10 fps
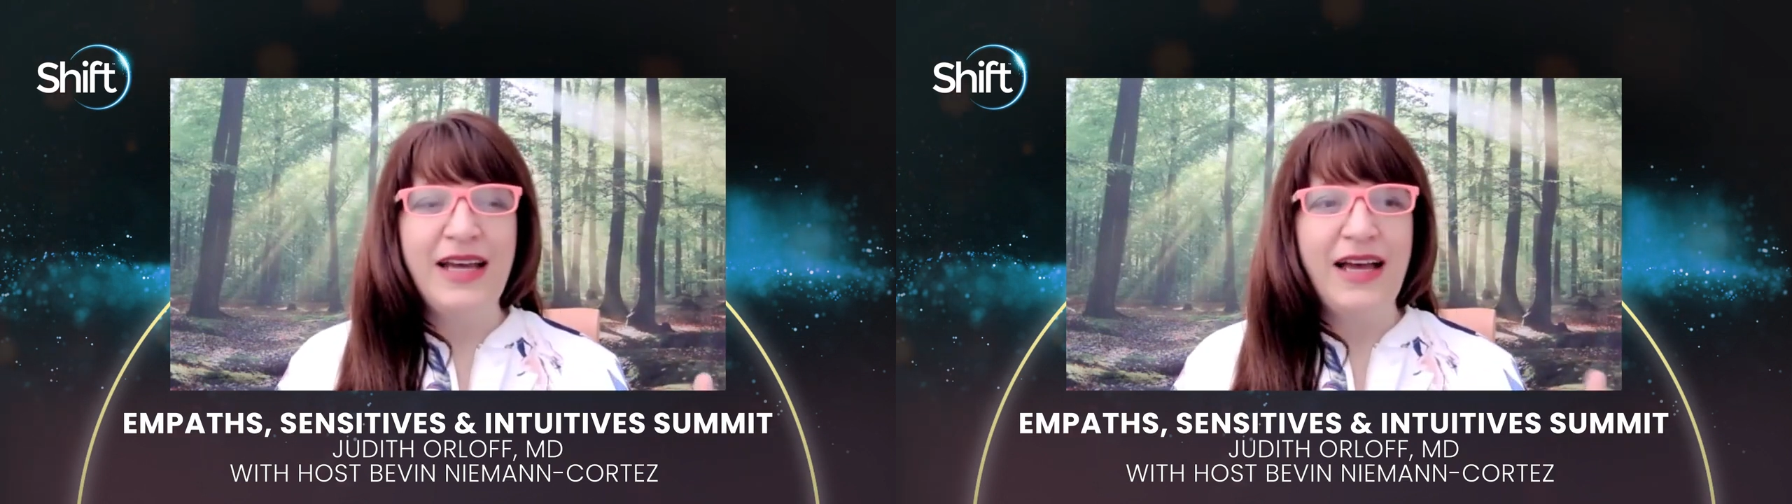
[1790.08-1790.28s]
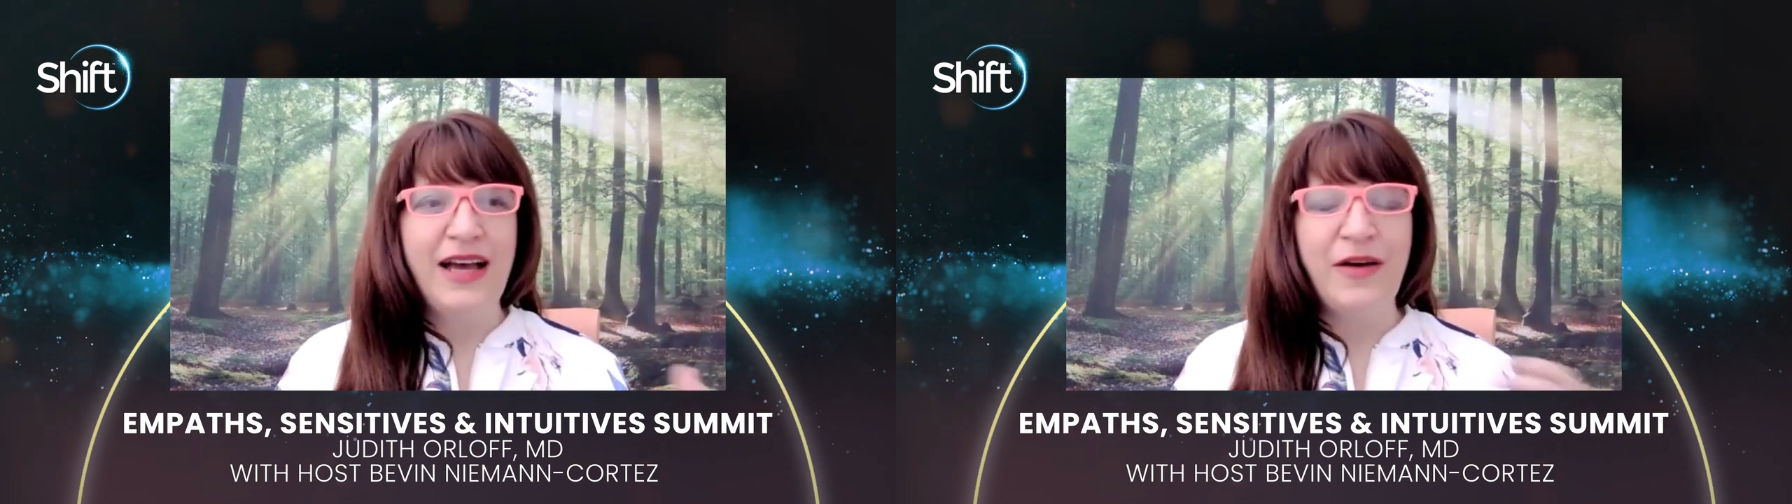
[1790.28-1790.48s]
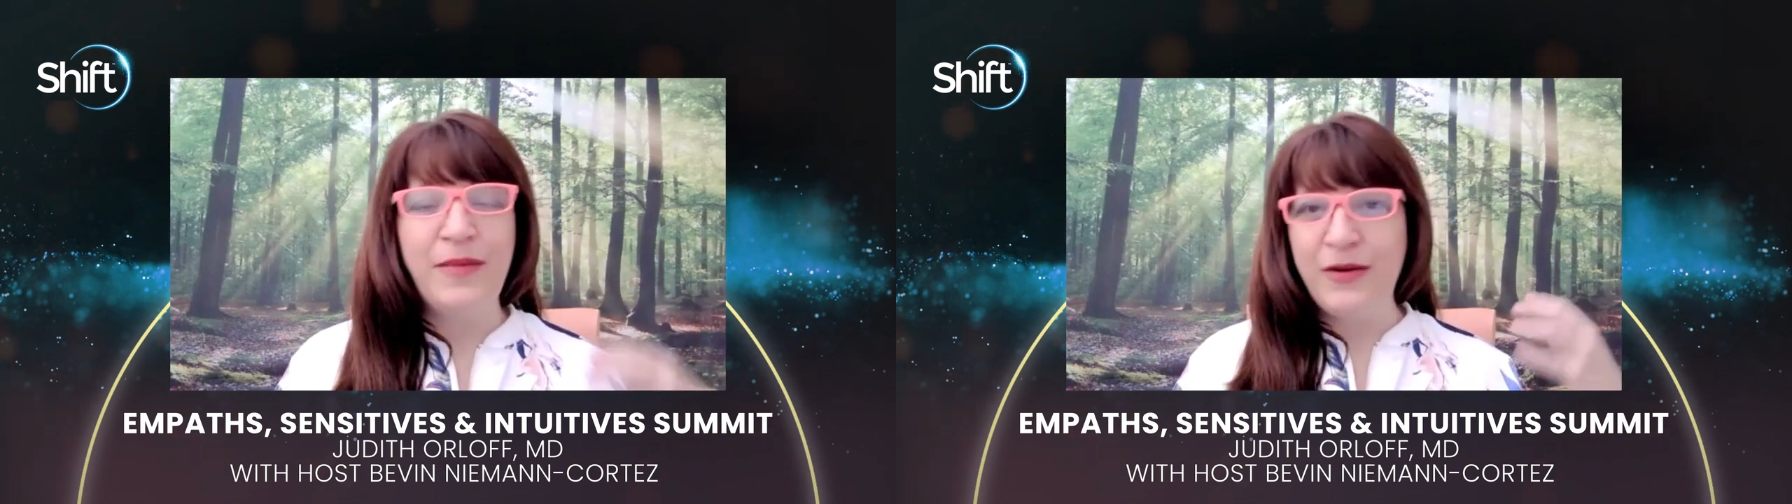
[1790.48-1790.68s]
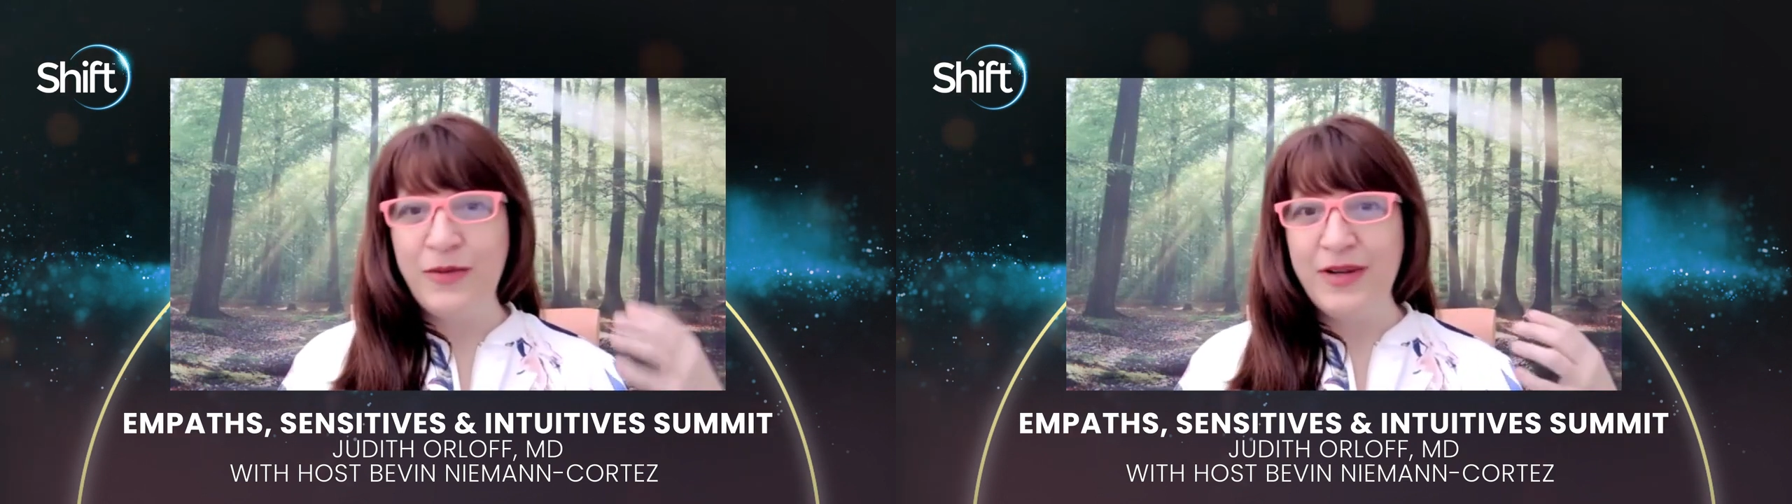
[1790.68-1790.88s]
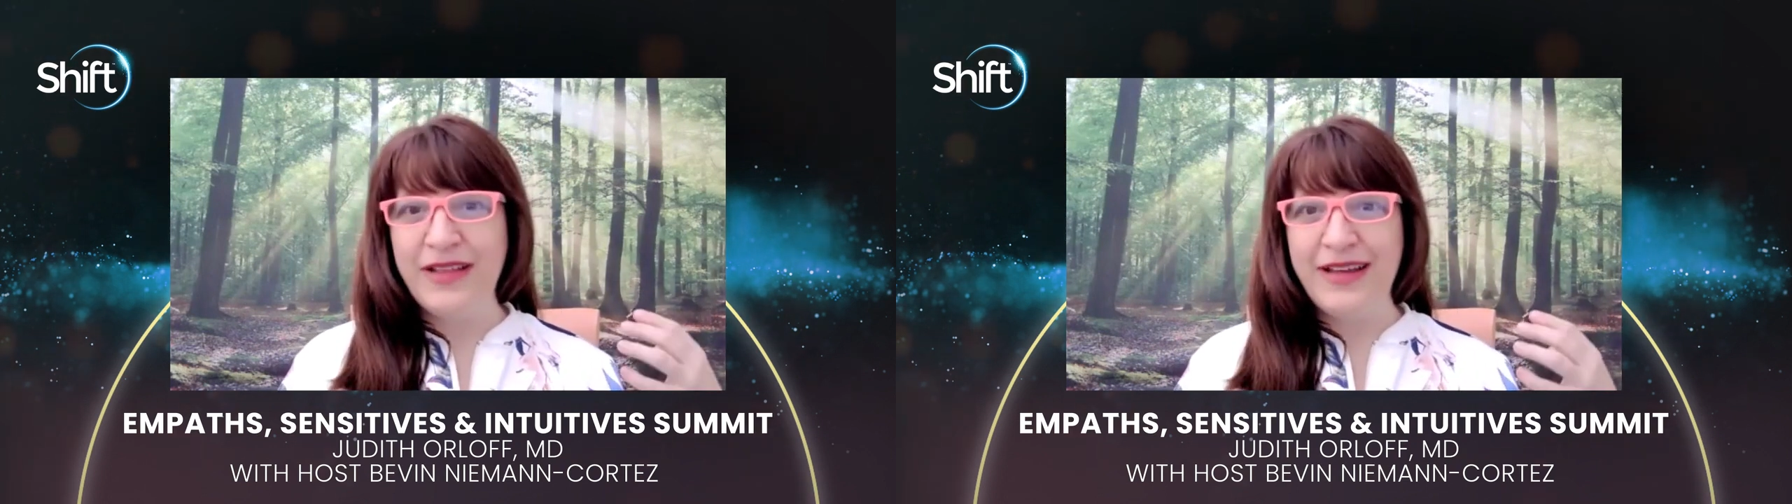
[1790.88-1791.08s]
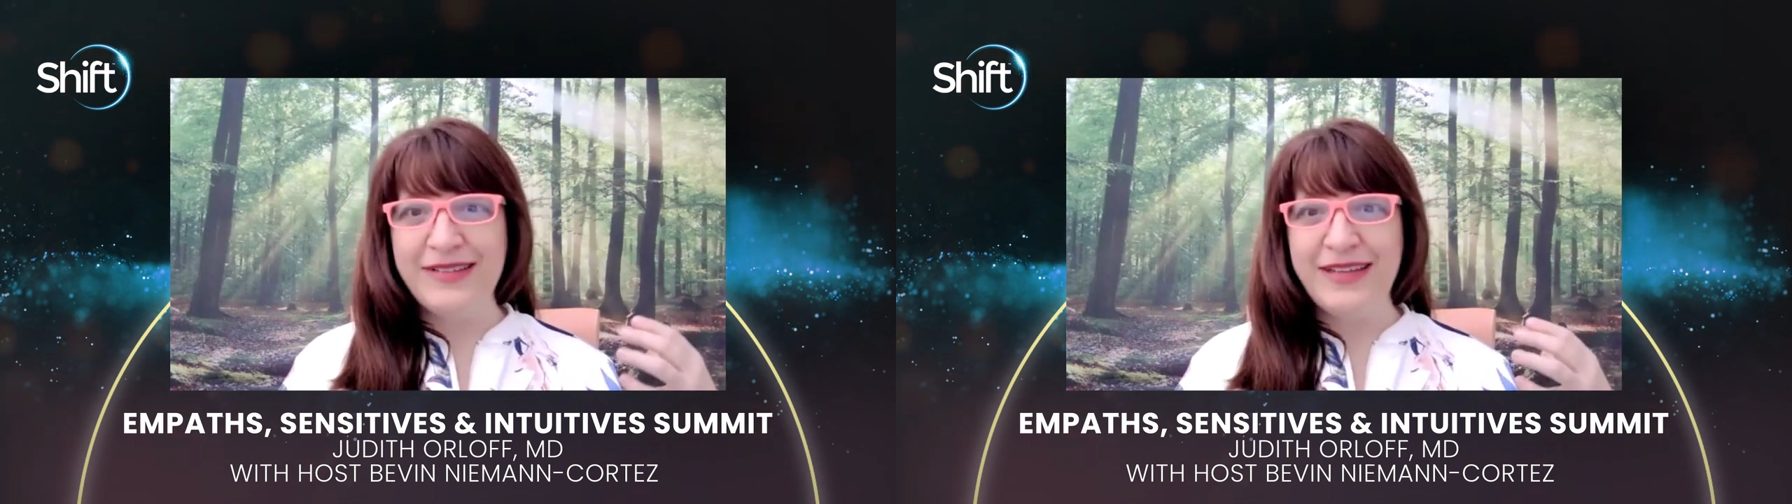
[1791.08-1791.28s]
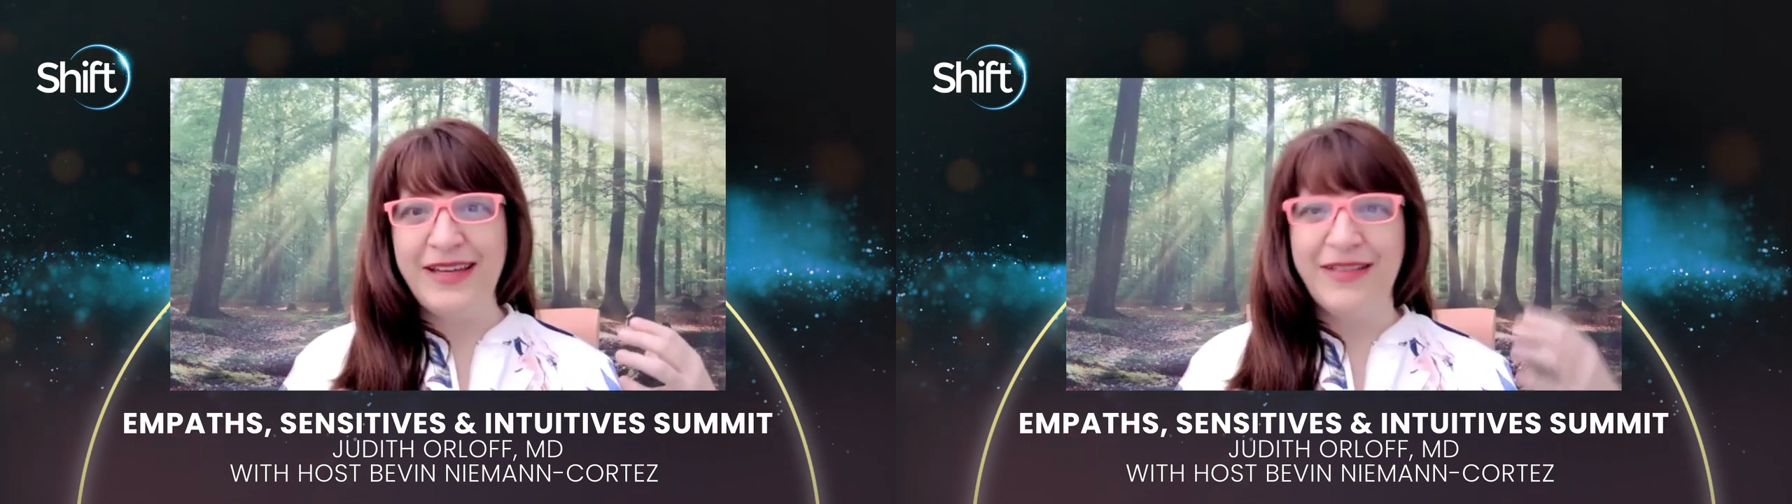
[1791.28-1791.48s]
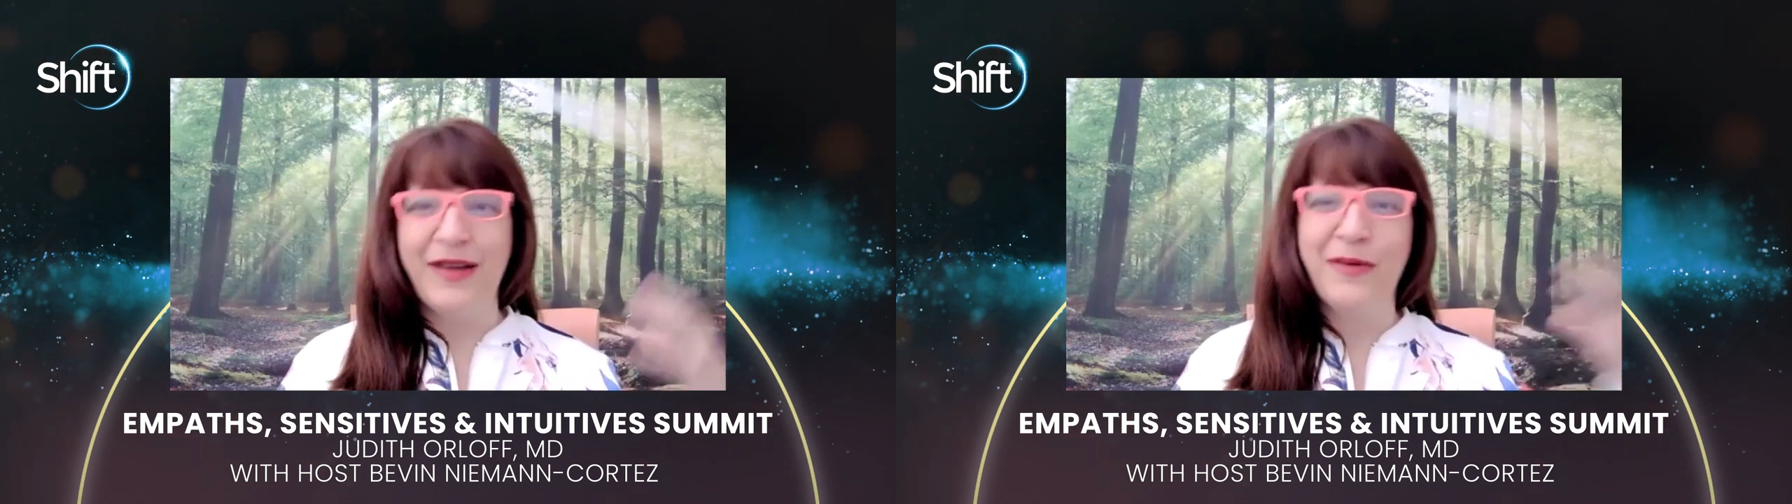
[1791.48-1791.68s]
And
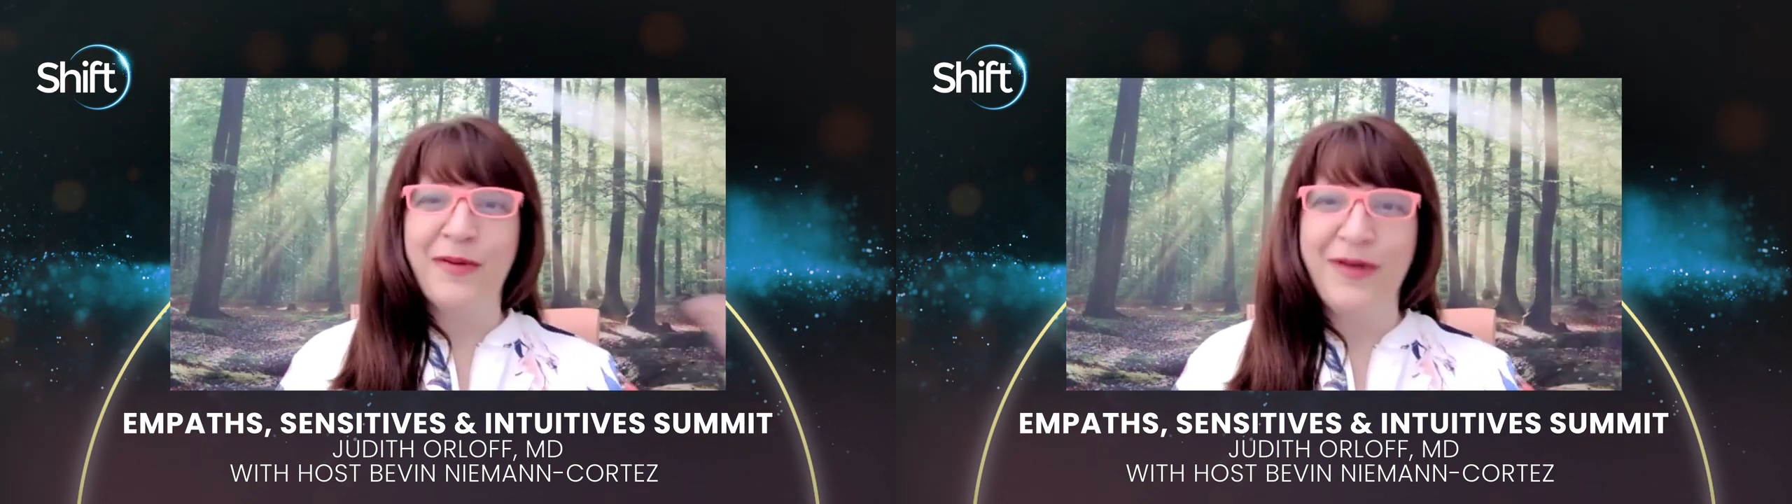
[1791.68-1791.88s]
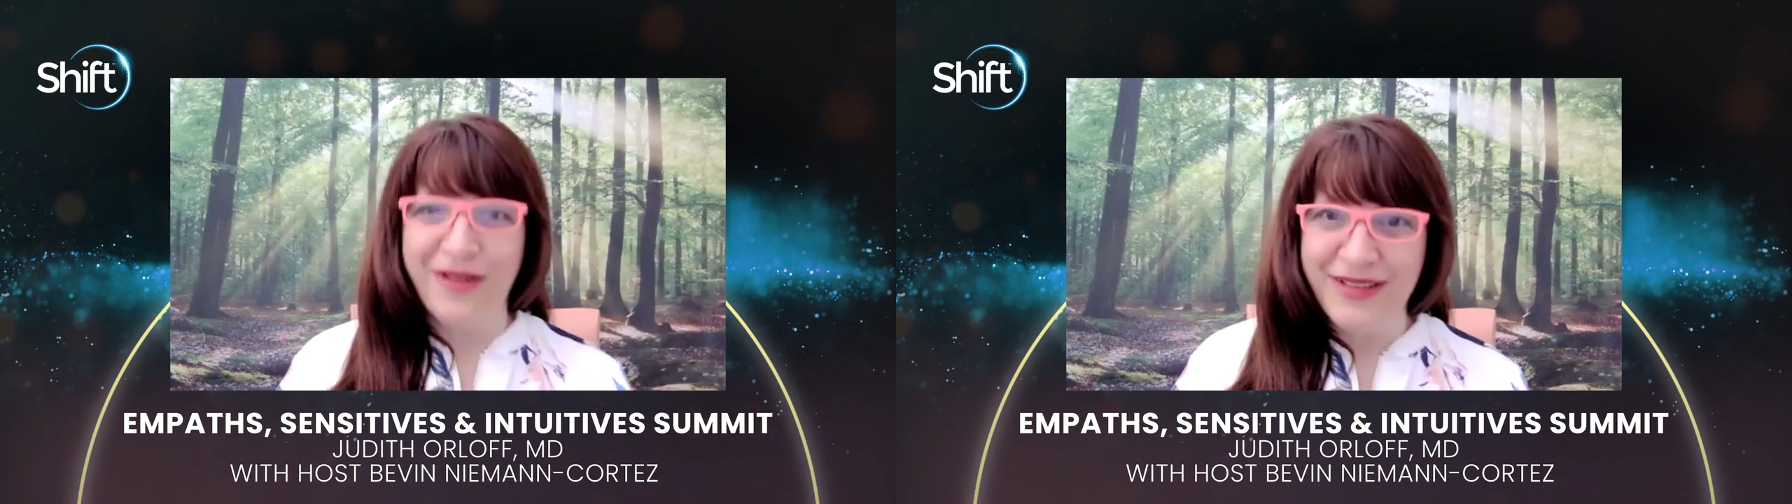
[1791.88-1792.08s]
realizing that we're all